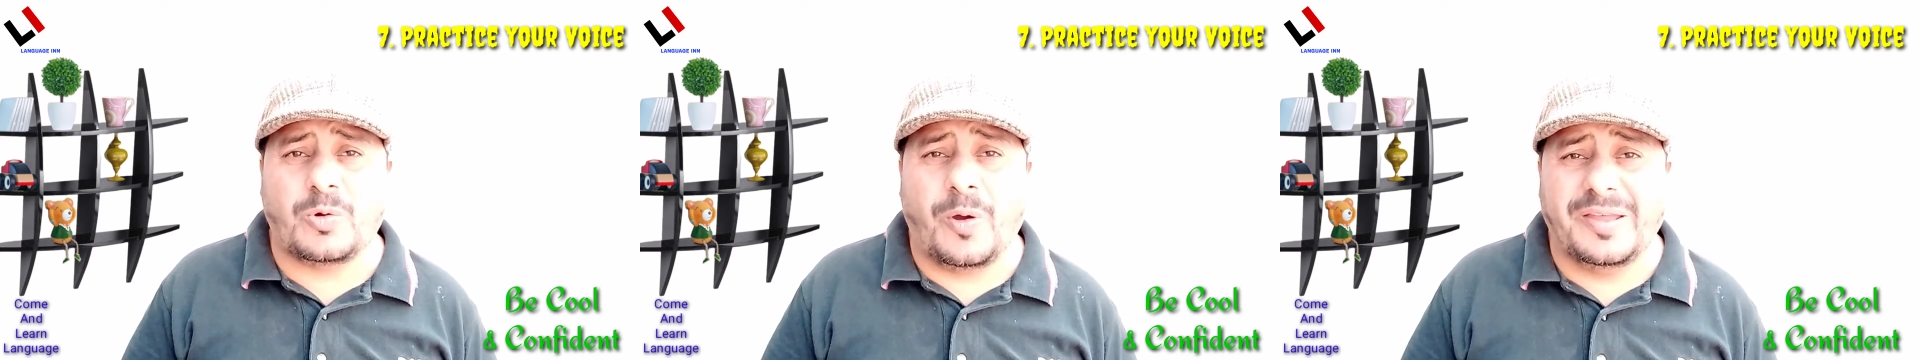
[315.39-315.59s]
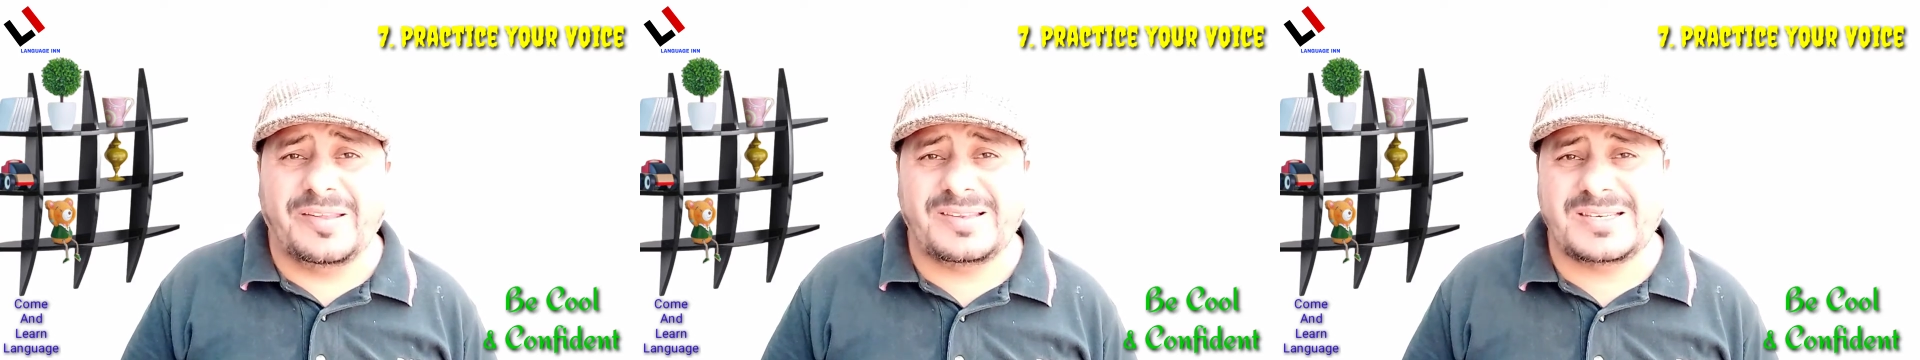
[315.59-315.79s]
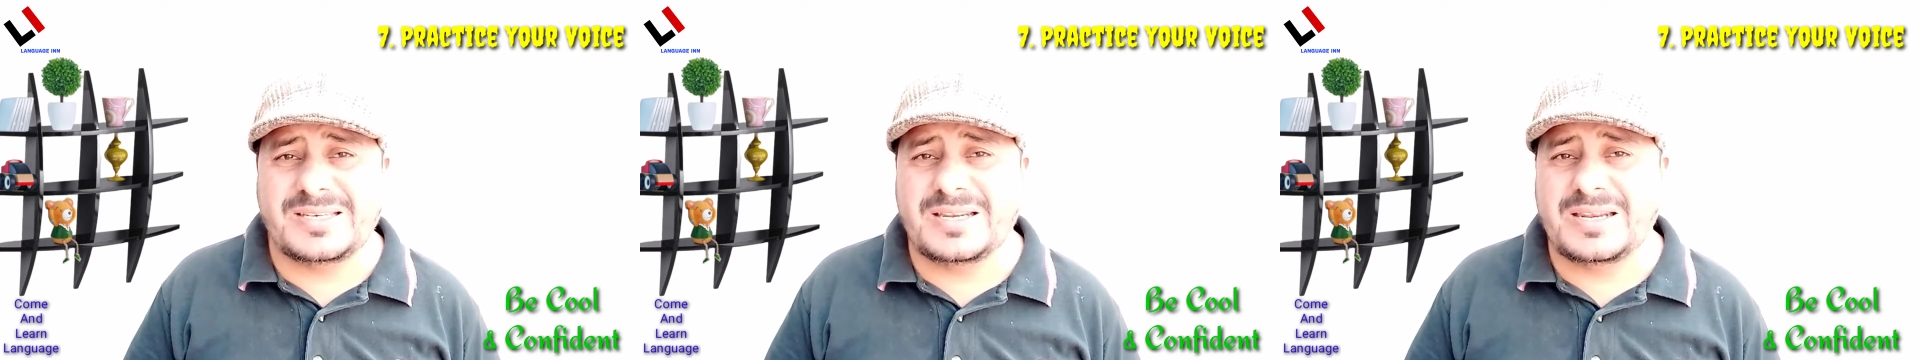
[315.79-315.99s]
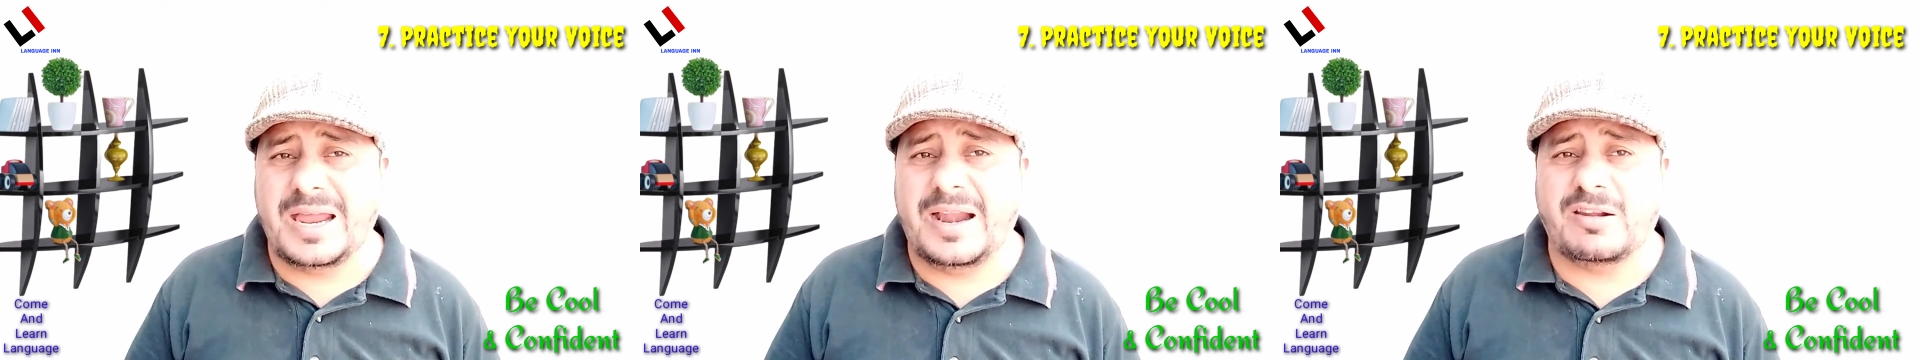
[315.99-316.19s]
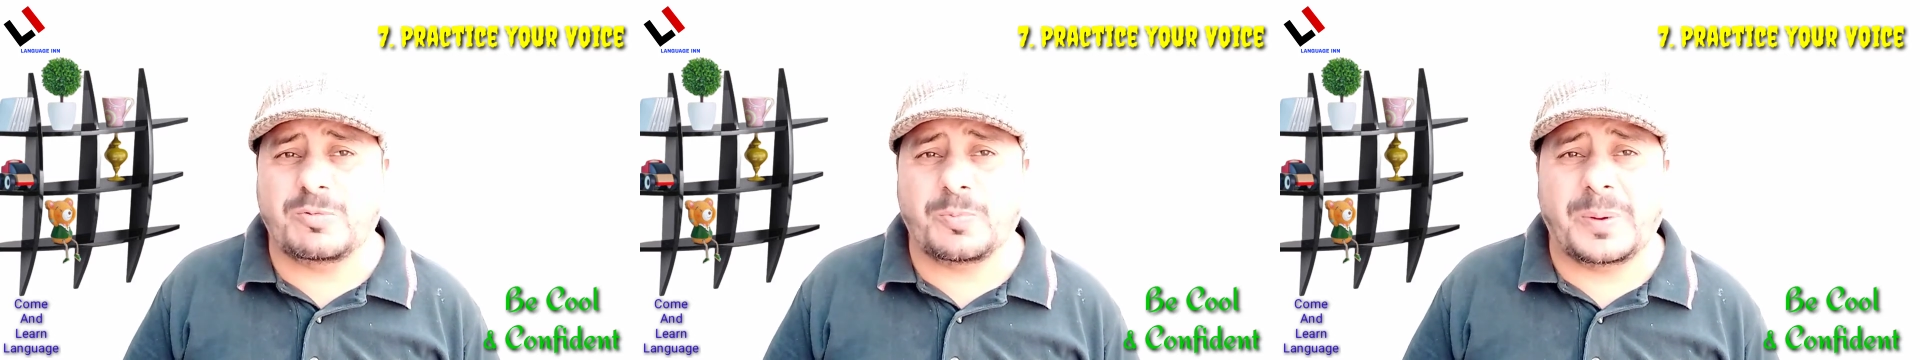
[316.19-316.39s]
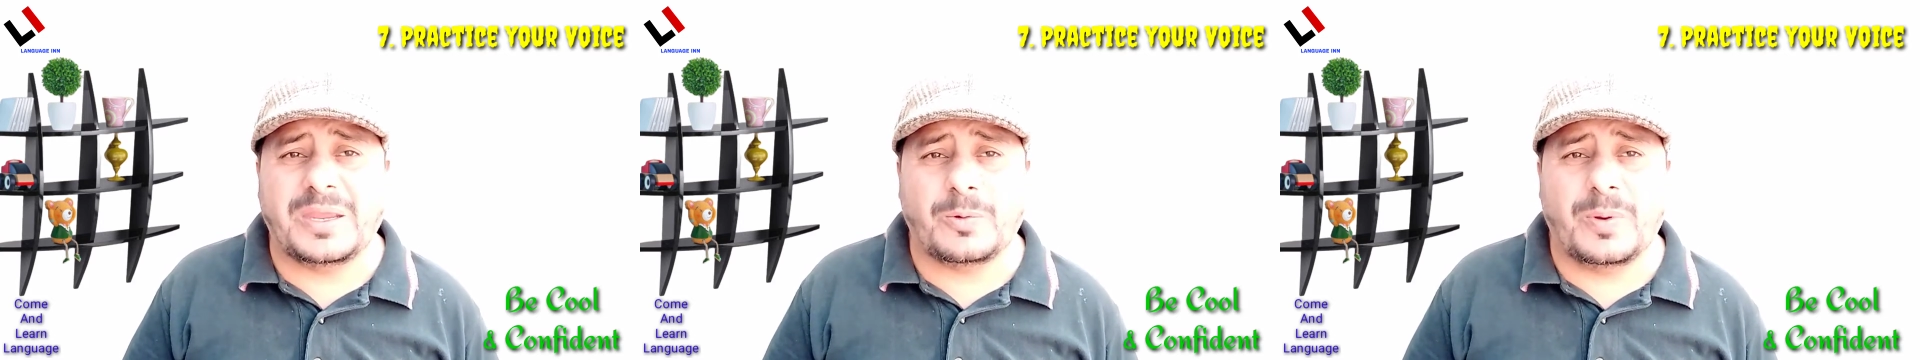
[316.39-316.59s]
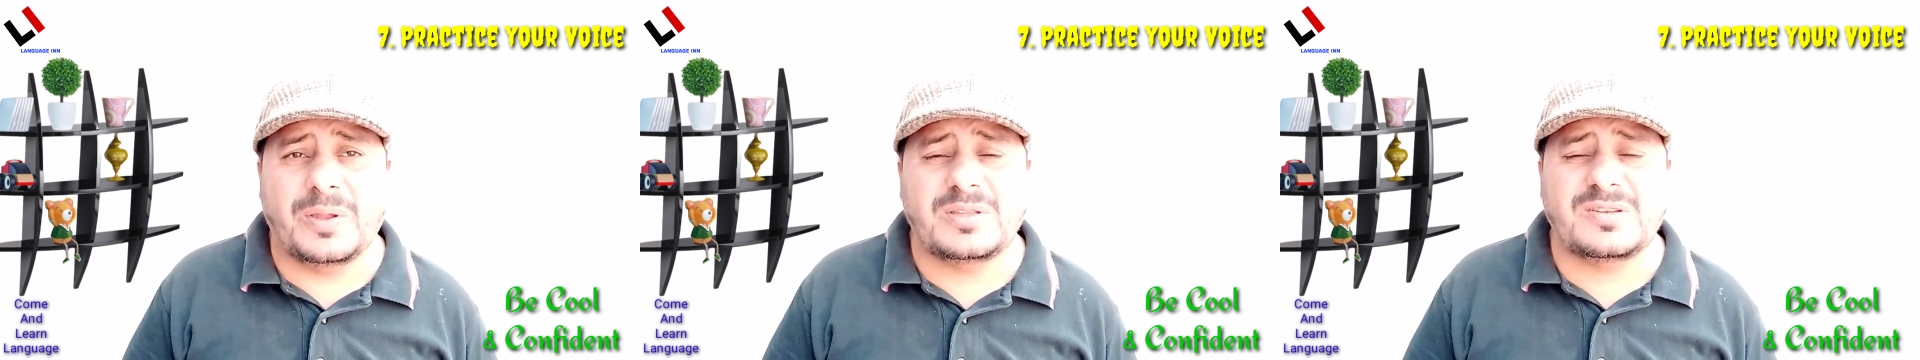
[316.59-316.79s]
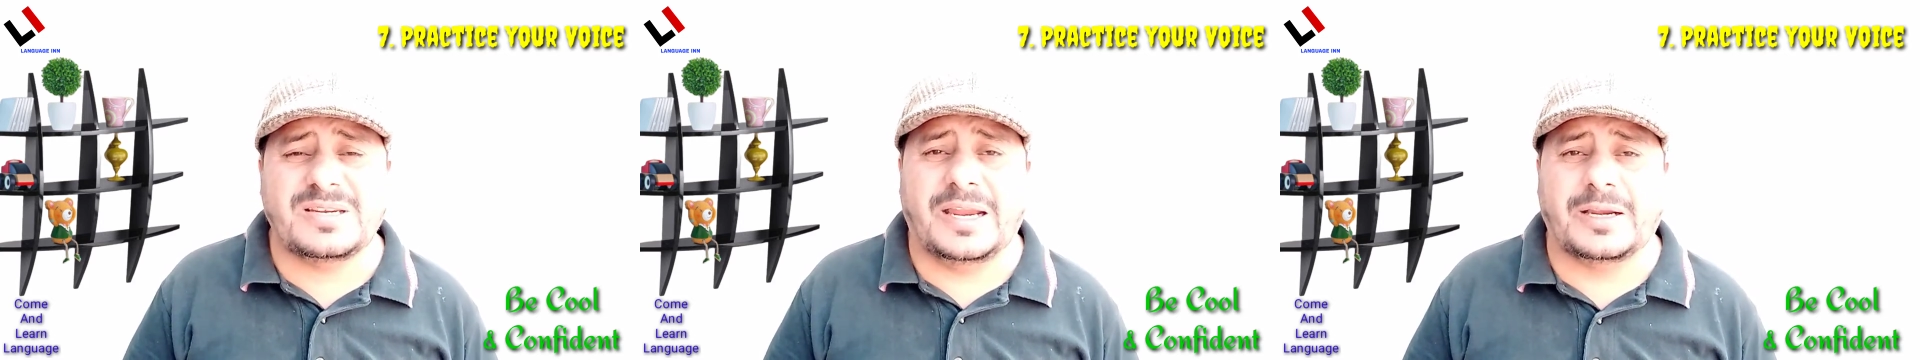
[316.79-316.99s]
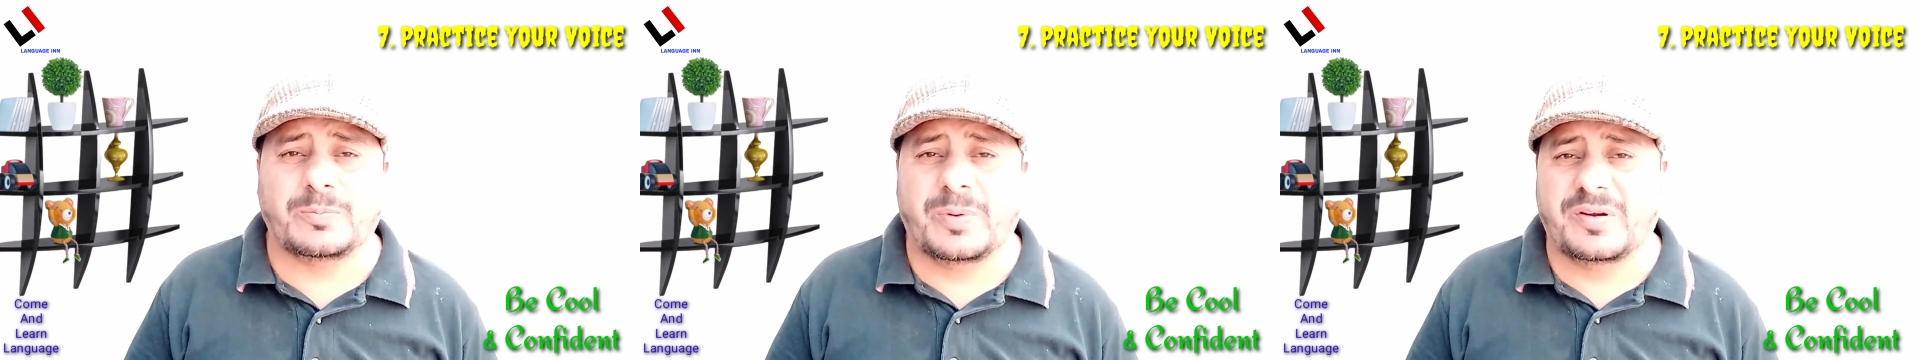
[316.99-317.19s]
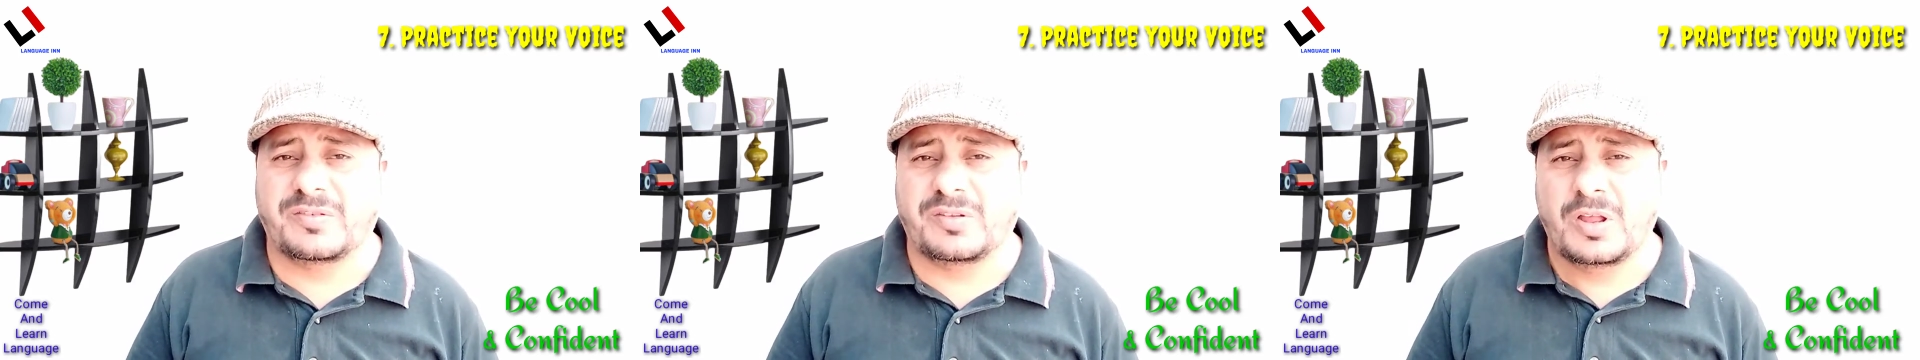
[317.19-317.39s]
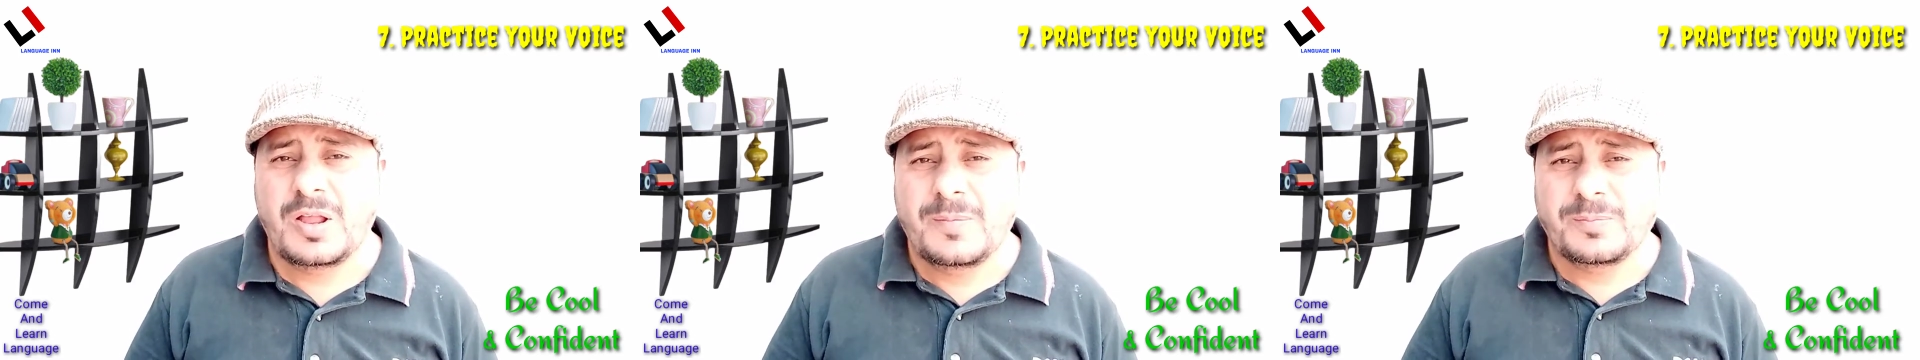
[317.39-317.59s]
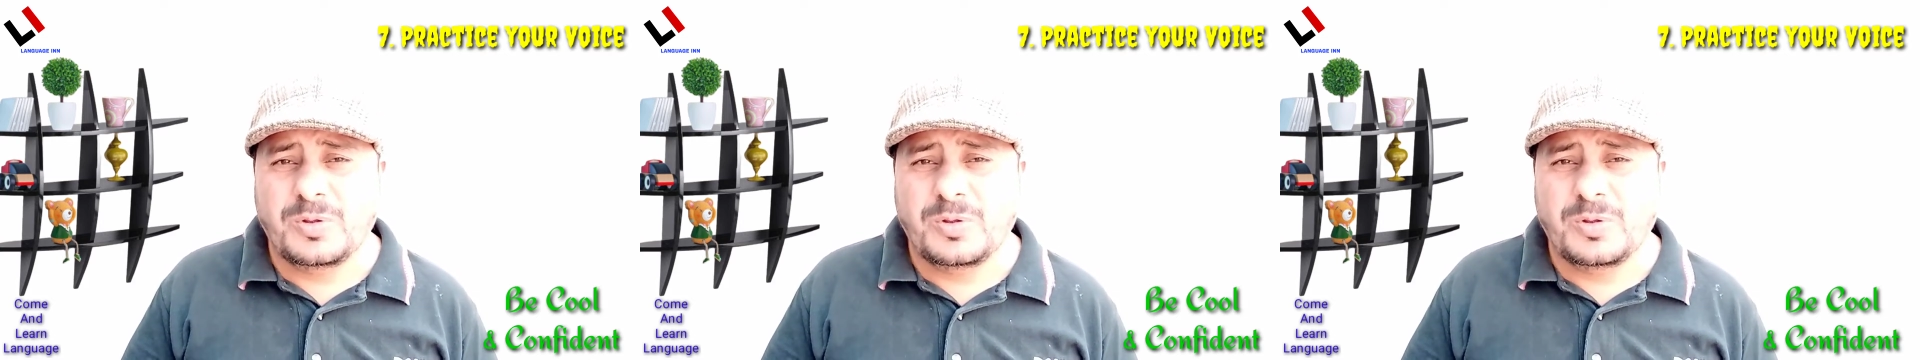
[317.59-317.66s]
questions and speak with statements.